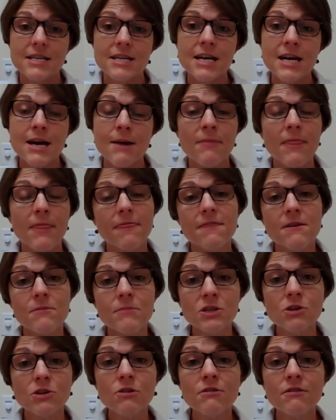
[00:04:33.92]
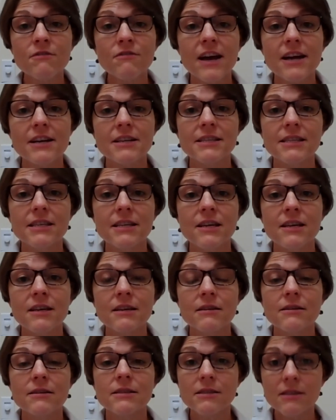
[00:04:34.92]
The Moderna
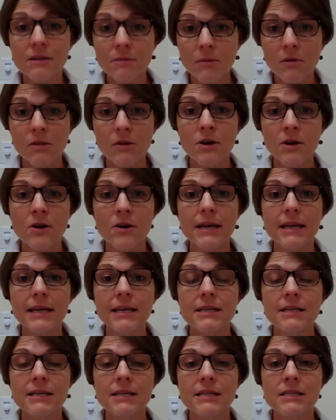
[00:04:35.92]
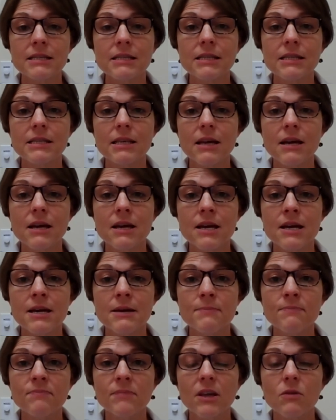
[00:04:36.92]
vaccine, similar, is
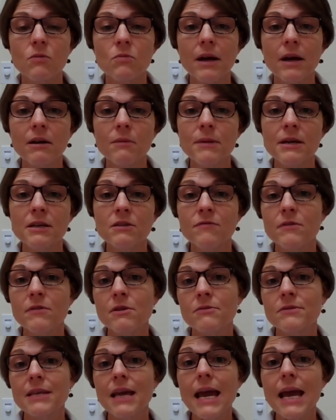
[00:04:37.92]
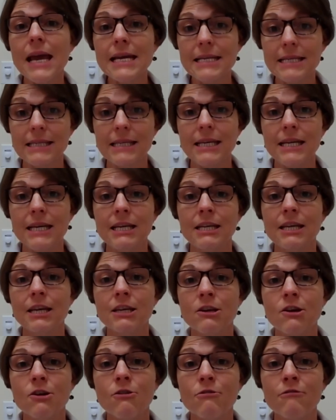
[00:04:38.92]
recommended for those 18
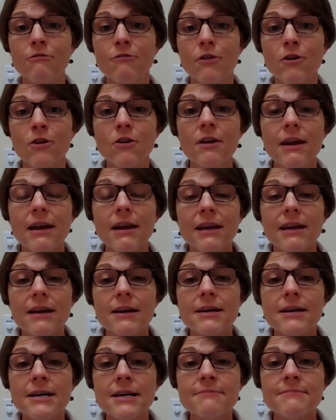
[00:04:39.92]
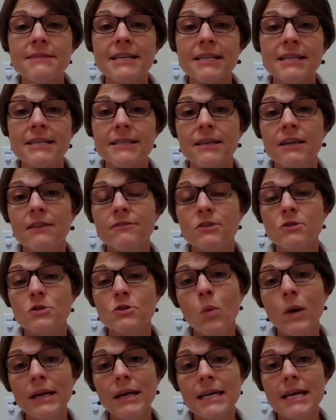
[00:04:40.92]
and over. It is given
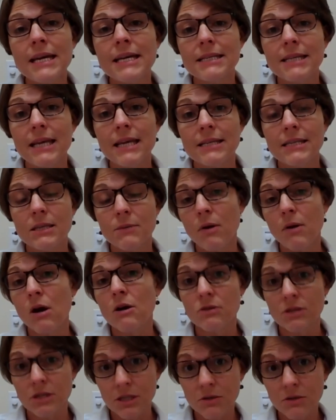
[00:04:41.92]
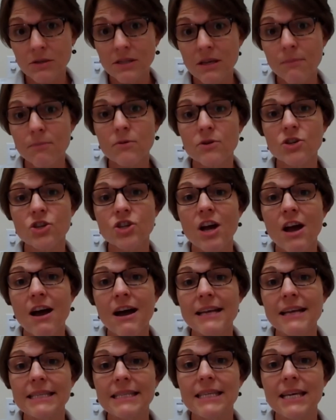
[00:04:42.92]
28 days apart, 2 separate
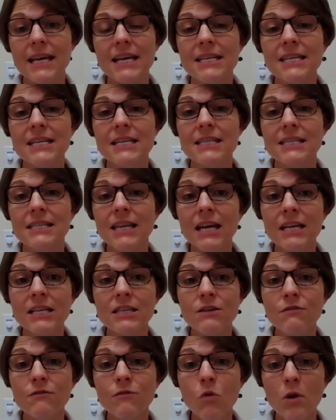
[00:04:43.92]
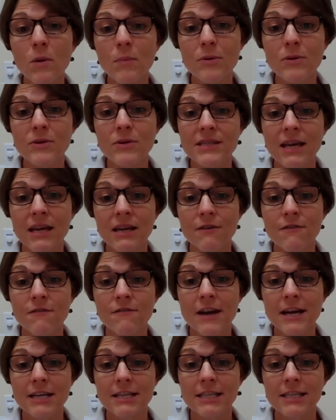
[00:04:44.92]
shots, and it is 94%
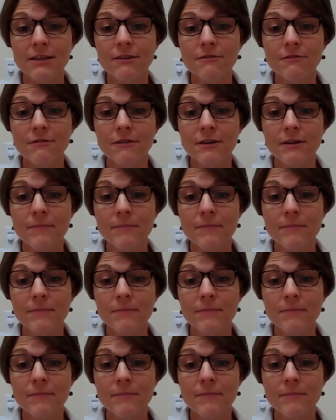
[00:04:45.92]
effective.